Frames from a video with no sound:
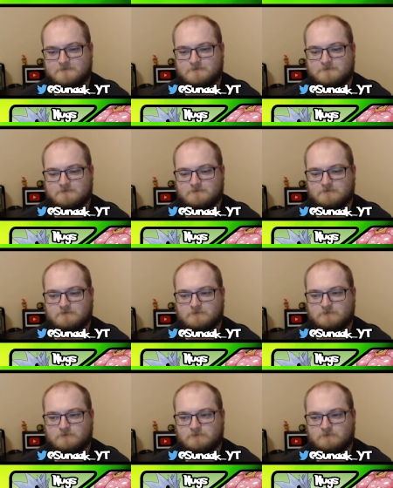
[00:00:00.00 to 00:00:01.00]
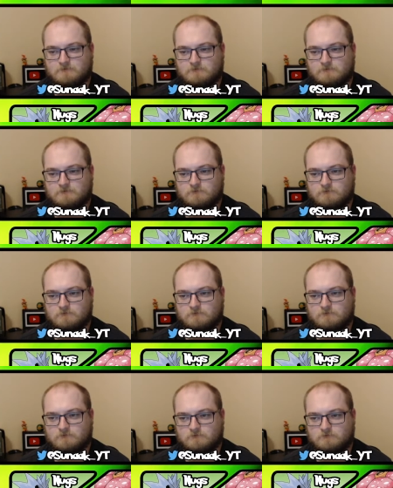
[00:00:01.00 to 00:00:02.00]

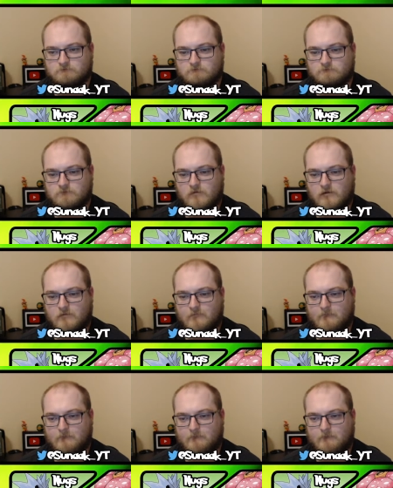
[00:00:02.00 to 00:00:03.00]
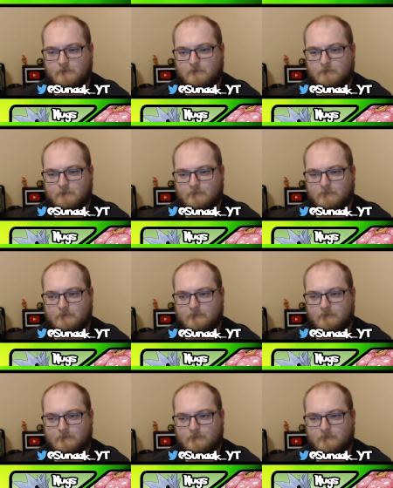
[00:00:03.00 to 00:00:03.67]
(no one is talking)